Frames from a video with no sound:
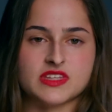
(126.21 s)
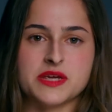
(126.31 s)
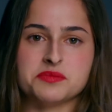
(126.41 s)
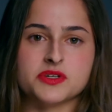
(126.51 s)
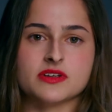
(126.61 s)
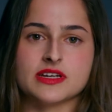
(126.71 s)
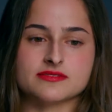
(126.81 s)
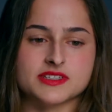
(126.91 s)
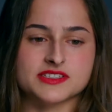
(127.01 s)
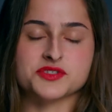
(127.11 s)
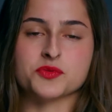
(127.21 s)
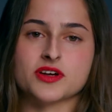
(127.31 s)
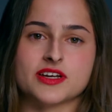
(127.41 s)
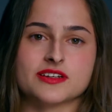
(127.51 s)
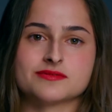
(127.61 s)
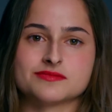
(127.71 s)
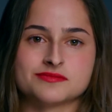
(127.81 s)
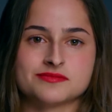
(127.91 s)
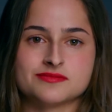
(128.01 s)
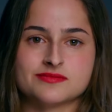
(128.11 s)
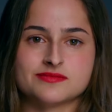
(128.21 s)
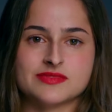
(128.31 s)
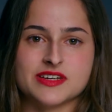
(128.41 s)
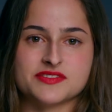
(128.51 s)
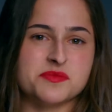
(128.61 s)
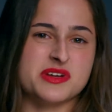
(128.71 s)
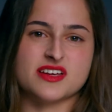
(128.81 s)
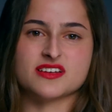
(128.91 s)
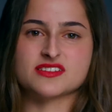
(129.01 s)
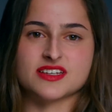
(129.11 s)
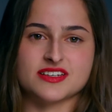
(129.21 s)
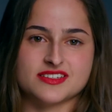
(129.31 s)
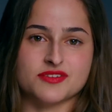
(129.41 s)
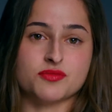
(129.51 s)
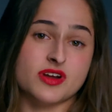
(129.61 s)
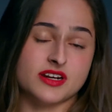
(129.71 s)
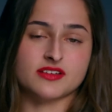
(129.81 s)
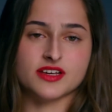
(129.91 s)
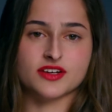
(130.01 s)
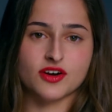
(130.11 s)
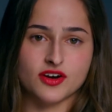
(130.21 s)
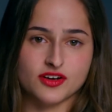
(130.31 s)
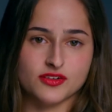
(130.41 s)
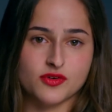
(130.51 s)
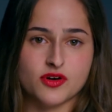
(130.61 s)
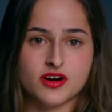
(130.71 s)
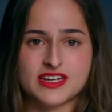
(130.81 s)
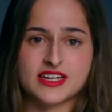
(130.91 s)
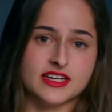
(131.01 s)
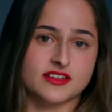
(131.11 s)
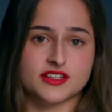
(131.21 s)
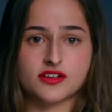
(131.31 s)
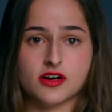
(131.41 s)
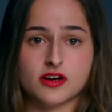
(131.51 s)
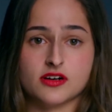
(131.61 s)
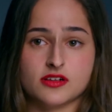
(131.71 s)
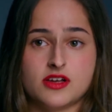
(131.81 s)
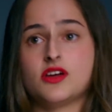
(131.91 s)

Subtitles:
Keep doing it, because it's working. If somebody else says that running like a girl or kicking like a girl